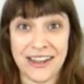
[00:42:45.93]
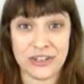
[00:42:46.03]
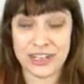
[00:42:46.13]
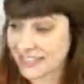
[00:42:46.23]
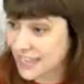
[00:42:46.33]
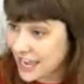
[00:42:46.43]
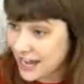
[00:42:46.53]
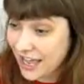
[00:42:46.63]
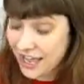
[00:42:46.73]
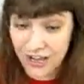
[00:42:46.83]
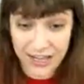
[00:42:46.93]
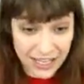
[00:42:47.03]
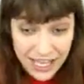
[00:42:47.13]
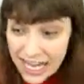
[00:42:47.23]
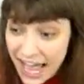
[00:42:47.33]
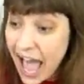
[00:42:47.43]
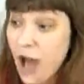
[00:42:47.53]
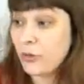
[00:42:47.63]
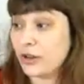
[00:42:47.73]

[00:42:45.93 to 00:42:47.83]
just in a get out,